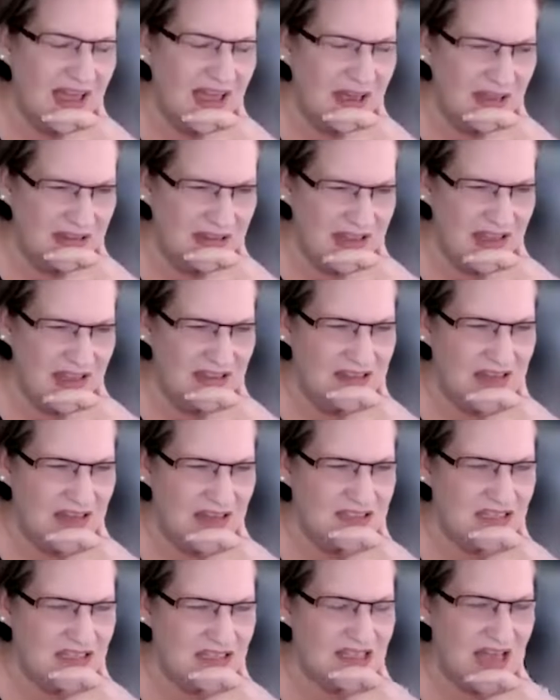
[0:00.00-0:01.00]
And and
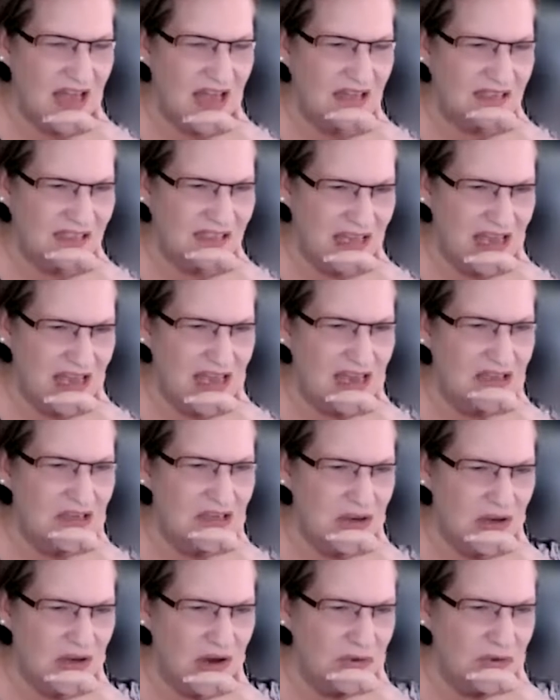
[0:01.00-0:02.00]
that's exactly it.
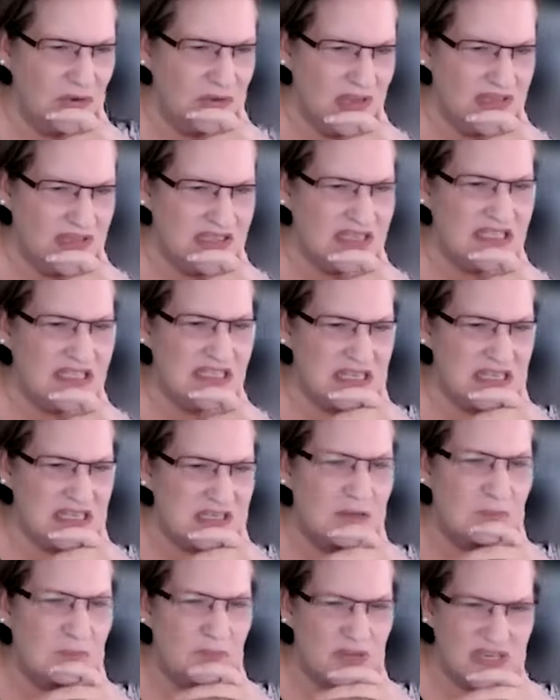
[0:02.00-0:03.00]
You know, it's
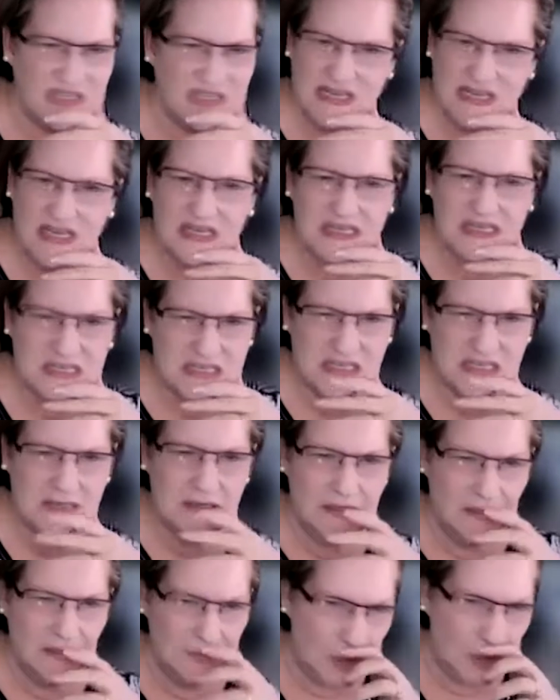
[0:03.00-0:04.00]
still a business
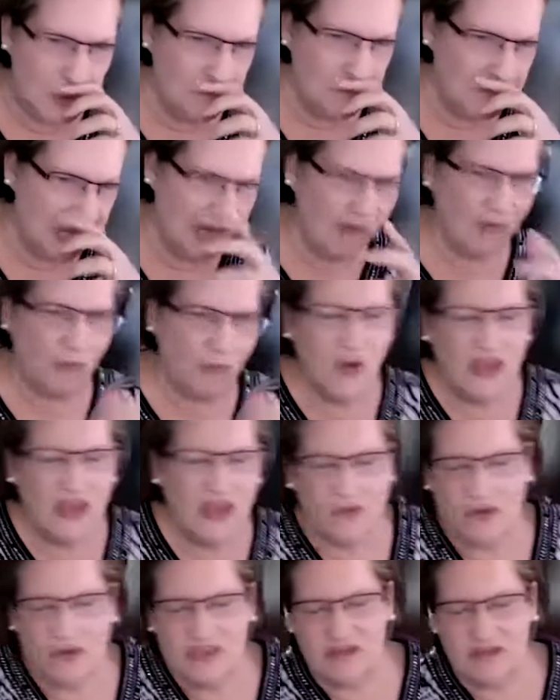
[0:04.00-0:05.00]
no matter
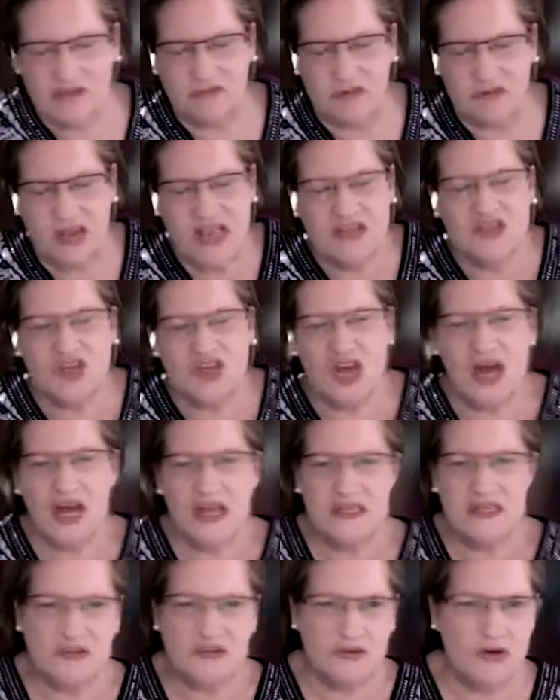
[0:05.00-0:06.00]
whether it's a
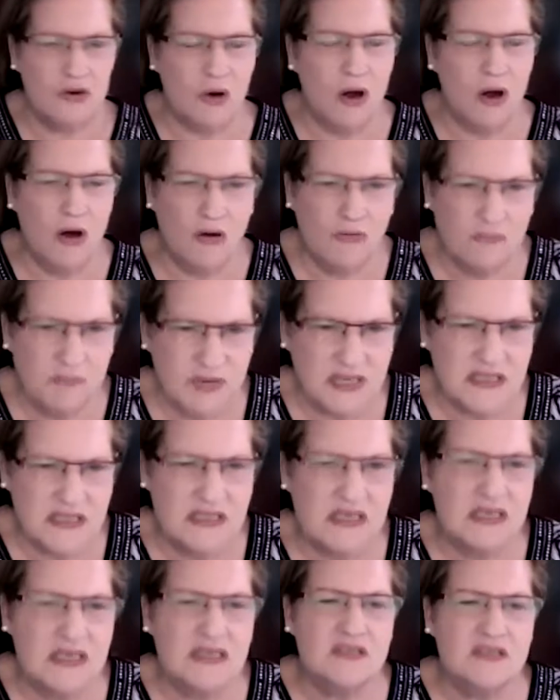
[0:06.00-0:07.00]
franchise or your own
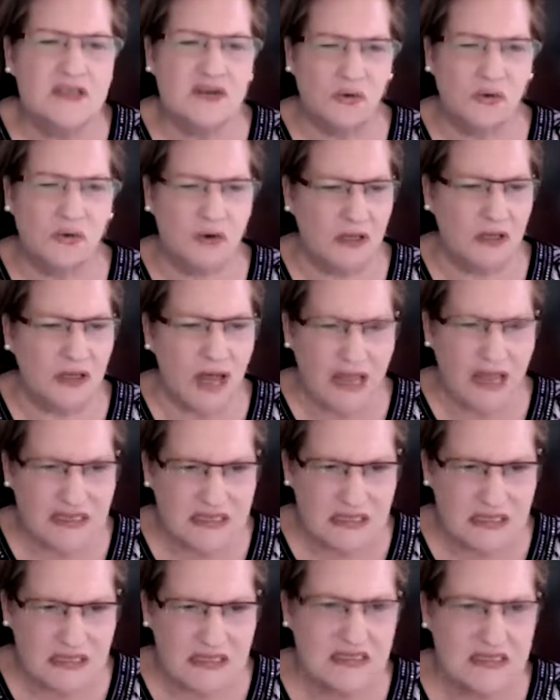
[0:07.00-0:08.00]
business or a
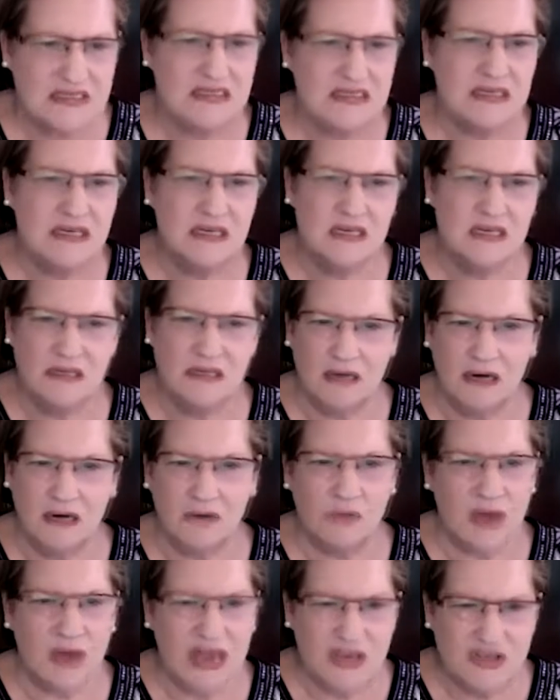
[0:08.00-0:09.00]
licensed
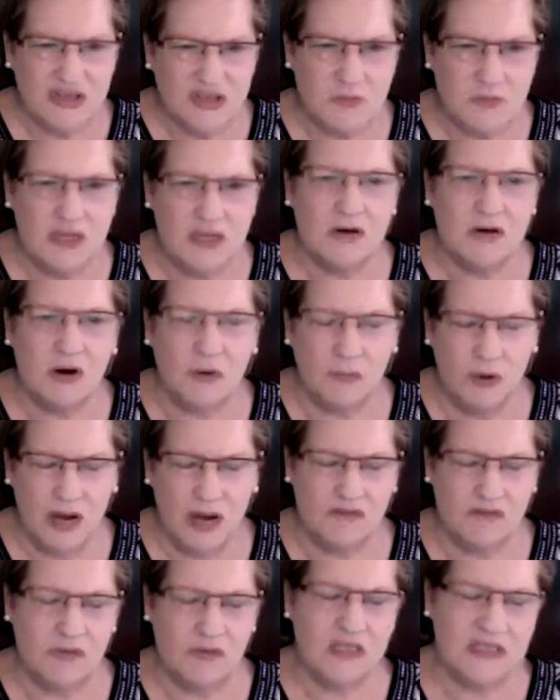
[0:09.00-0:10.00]
arrangement or
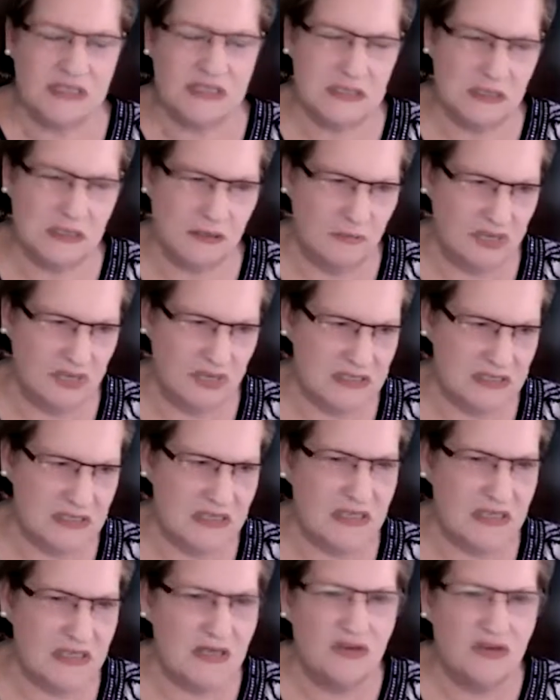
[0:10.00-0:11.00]
whatever, it's still a
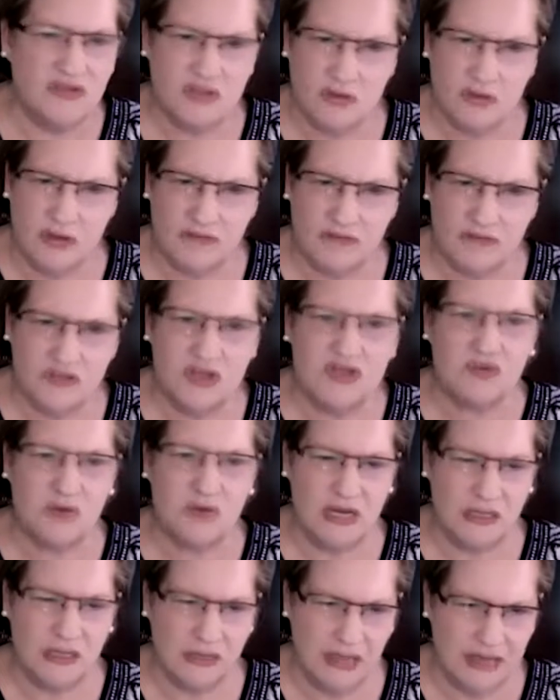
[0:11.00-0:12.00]
business and you still have to
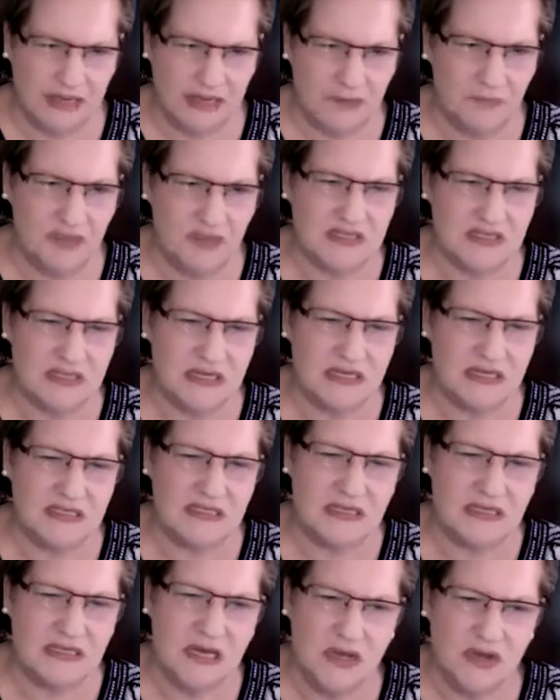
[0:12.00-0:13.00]
treat it like a
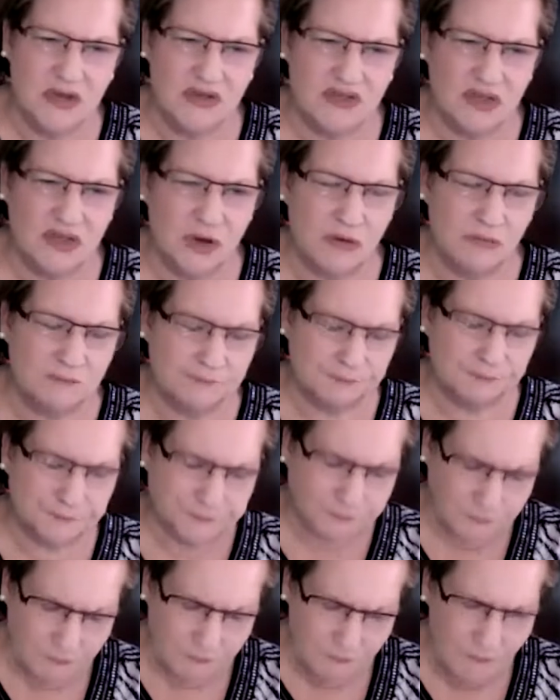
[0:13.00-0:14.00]
business. So,
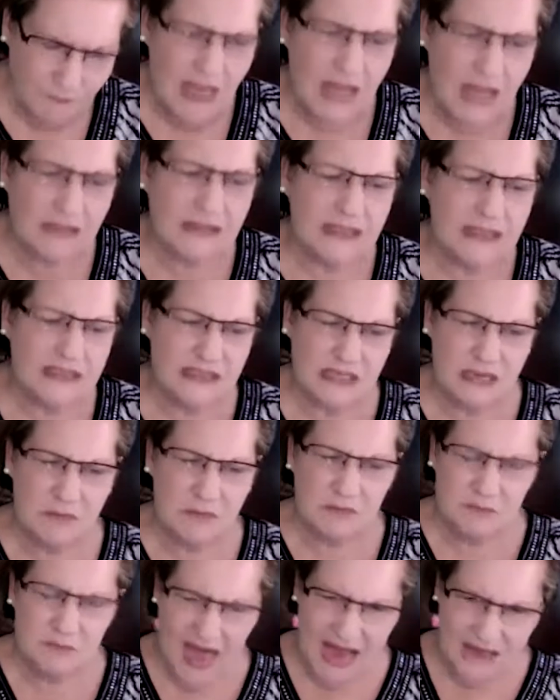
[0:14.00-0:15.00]
exactly. Let's
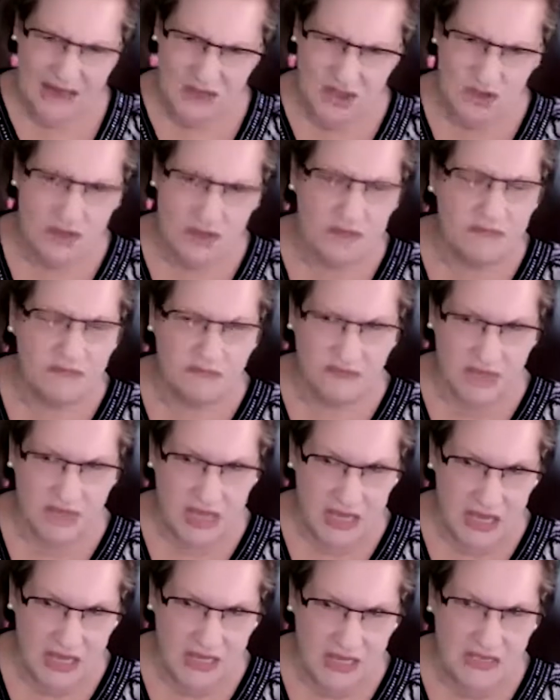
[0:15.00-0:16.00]
get back to the
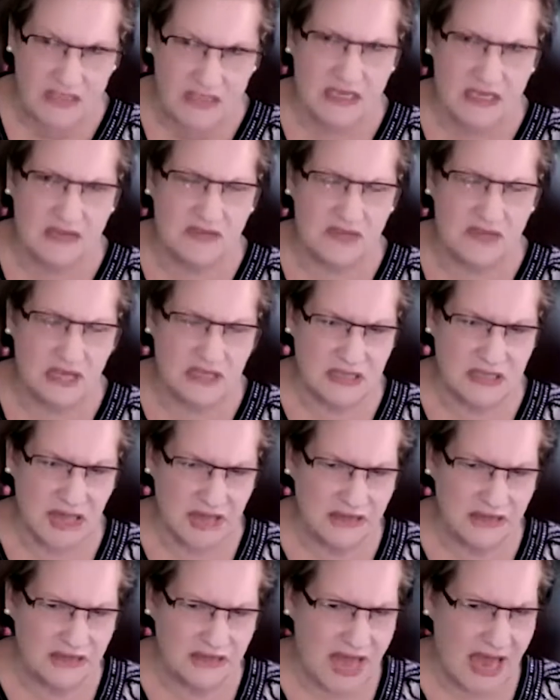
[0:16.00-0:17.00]
fees and things
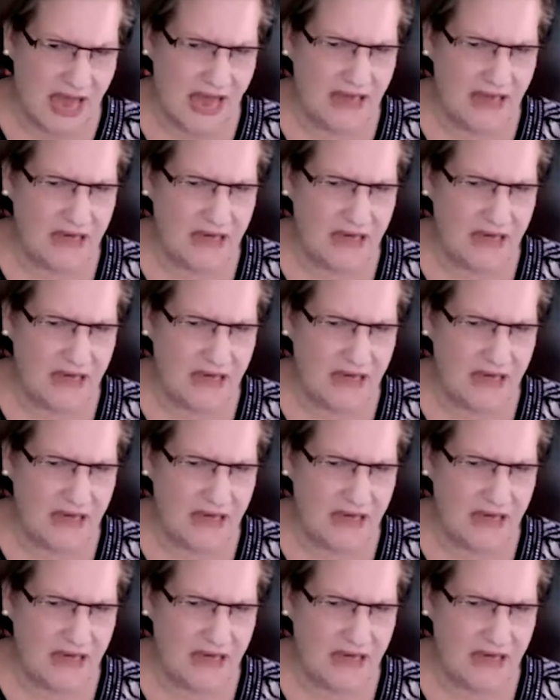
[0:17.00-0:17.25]
like that.